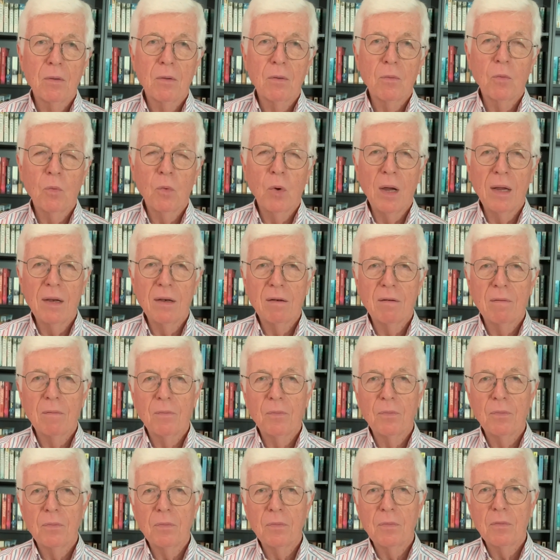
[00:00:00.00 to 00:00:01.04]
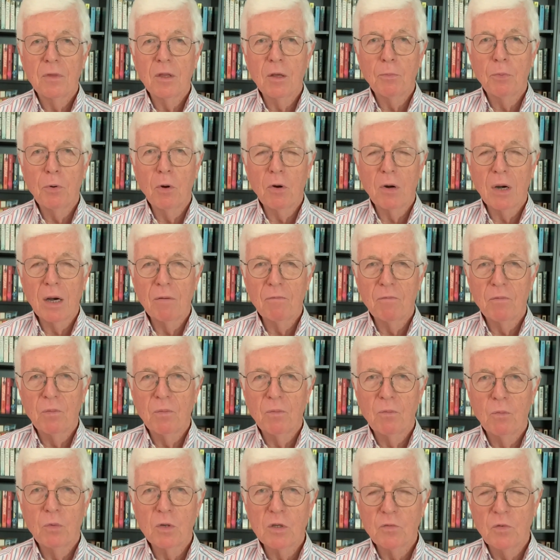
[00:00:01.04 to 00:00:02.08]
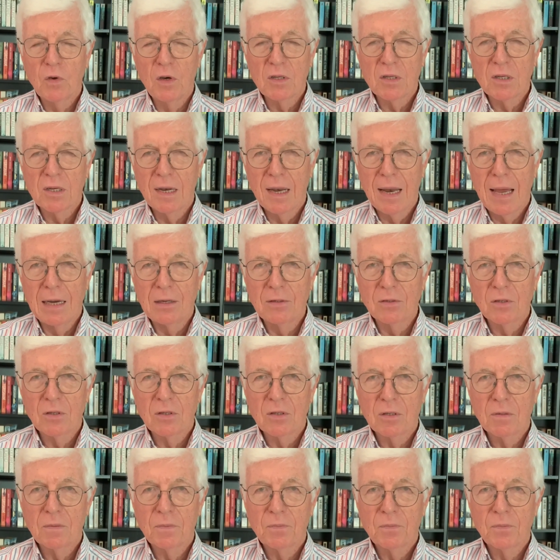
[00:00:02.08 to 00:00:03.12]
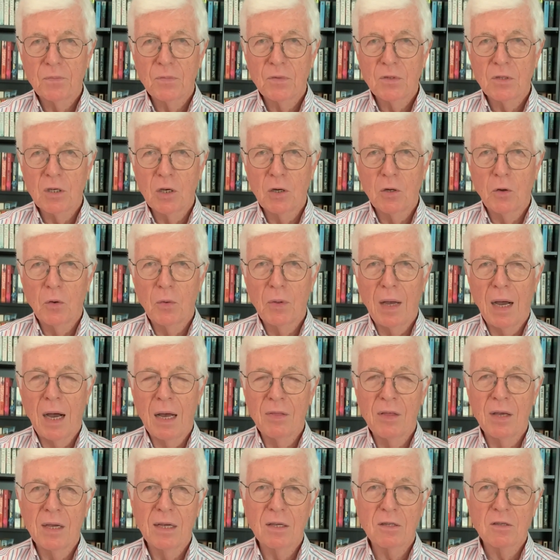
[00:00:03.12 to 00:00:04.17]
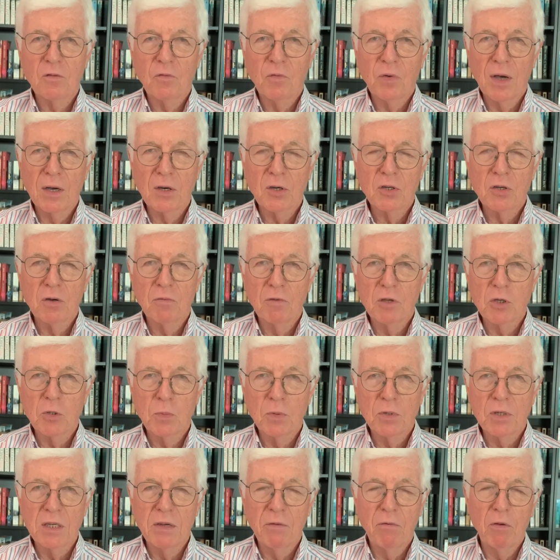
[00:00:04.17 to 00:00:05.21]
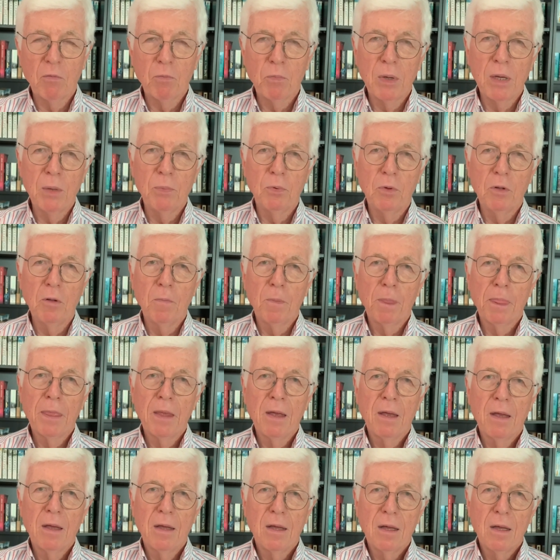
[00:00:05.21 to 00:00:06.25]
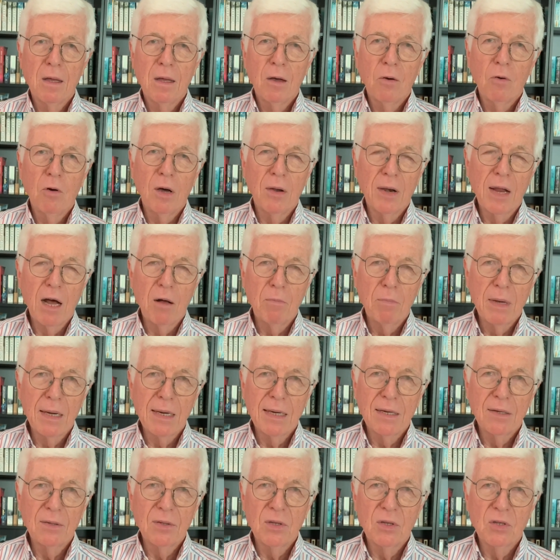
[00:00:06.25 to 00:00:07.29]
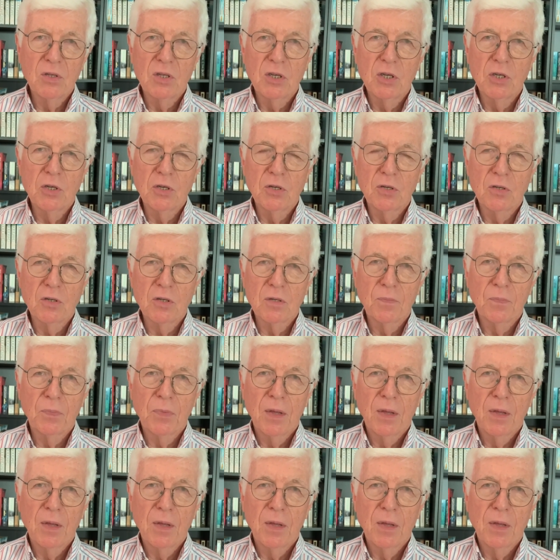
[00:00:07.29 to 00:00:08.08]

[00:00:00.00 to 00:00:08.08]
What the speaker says: when the program was first announced. So I think it's a function of the specific people who are now making the decisions,